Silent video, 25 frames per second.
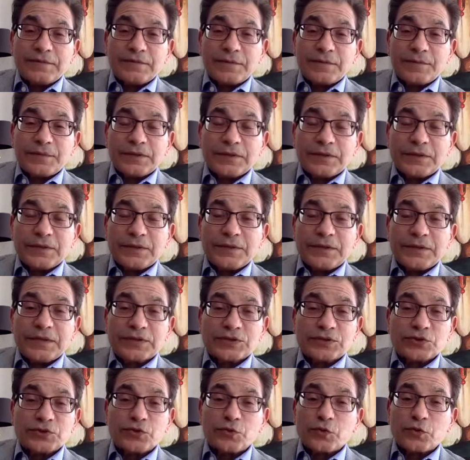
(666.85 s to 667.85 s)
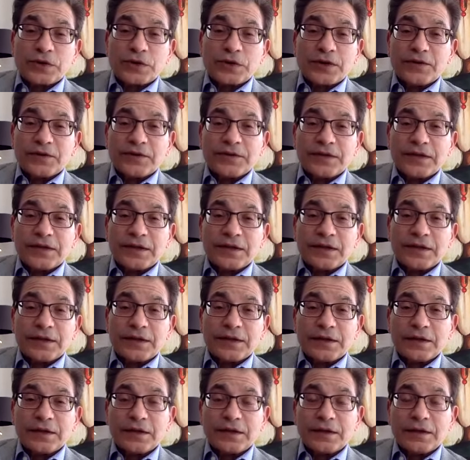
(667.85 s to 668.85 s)
But the extraordinary thing,
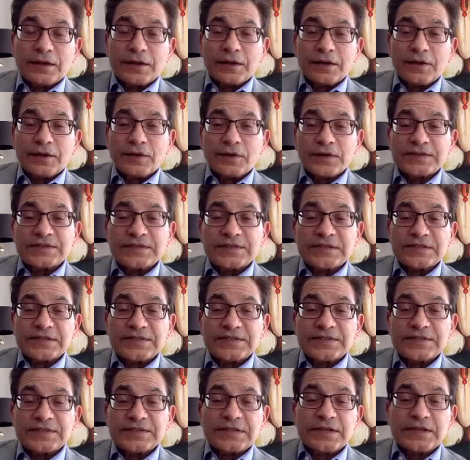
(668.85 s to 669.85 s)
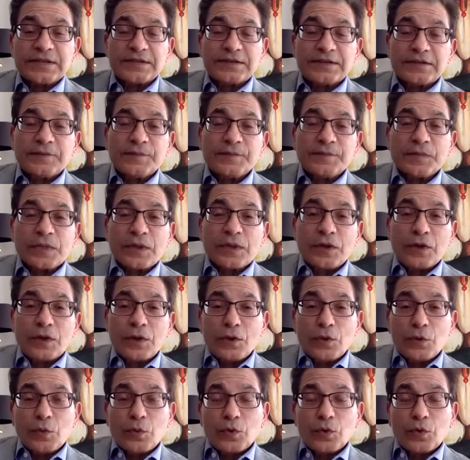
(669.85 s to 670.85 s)
Grace, is that
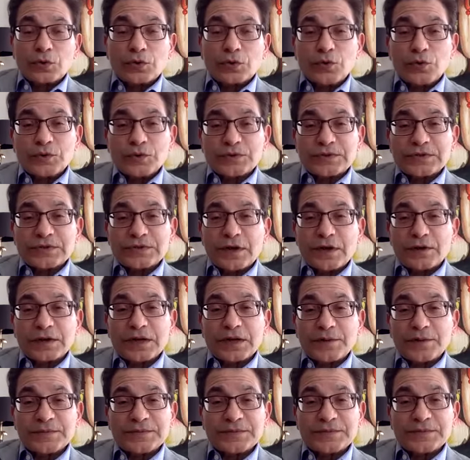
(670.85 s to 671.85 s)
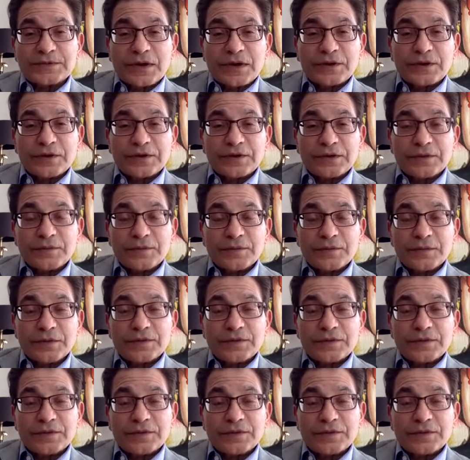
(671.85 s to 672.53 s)
what goes around comes around.